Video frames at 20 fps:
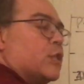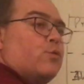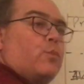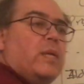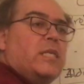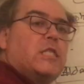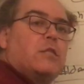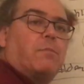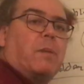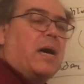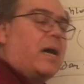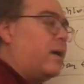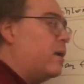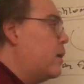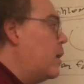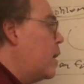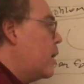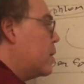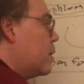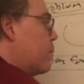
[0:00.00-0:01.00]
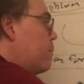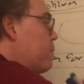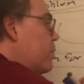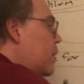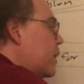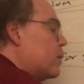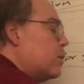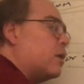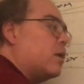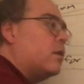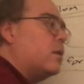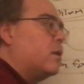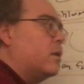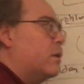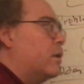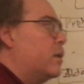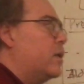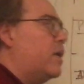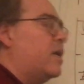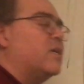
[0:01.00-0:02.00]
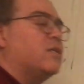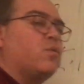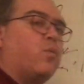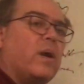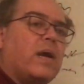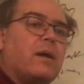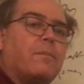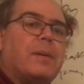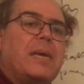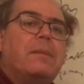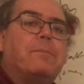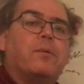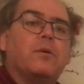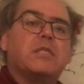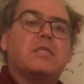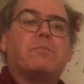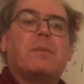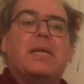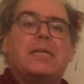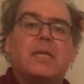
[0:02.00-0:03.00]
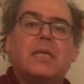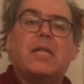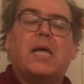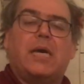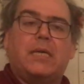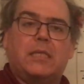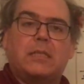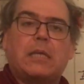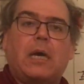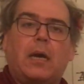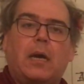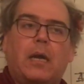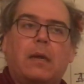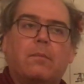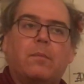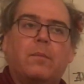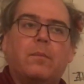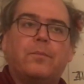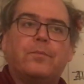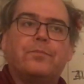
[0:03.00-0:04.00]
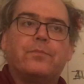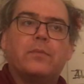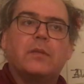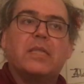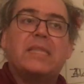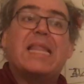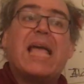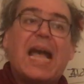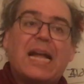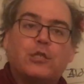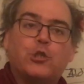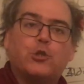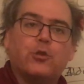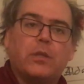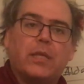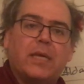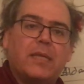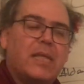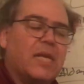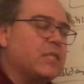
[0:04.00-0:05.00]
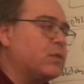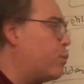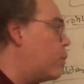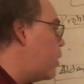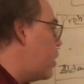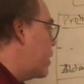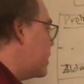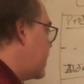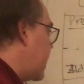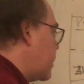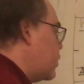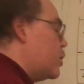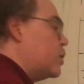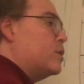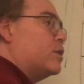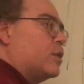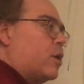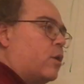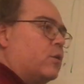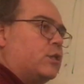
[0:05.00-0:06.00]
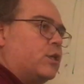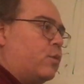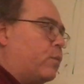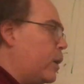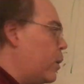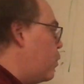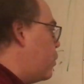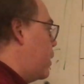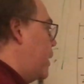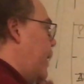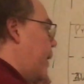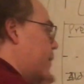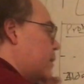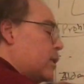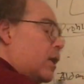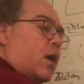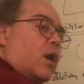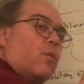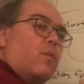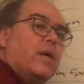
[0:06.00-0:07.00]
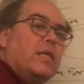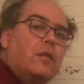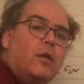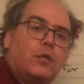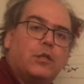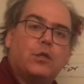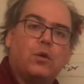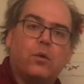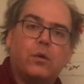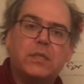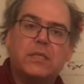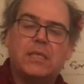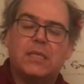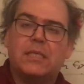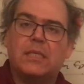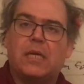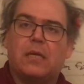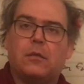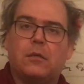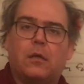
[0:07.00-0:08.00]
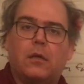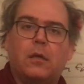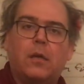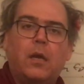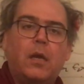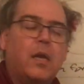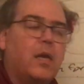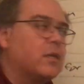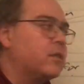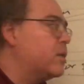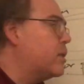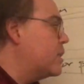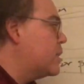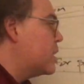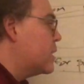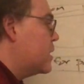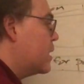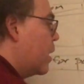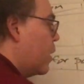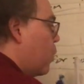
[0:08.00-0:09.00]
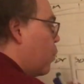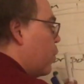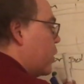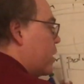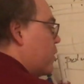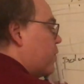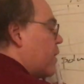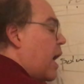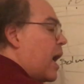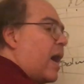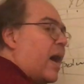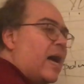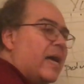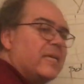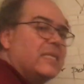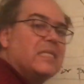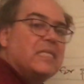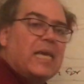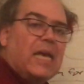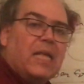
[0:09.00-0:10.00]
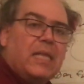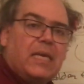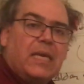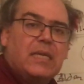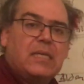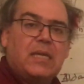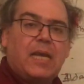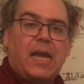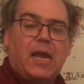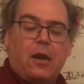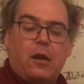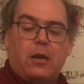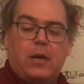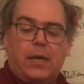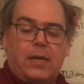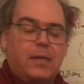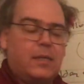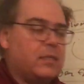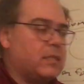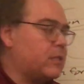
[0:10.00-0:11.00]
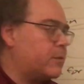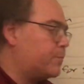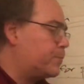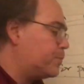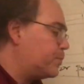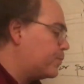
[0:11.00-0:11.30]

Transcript: sweet spot. The middle is where people spend a lot of time, naturally. That's where our attentions go to. We orient, we look towards the center. So this is one of the high salient areas.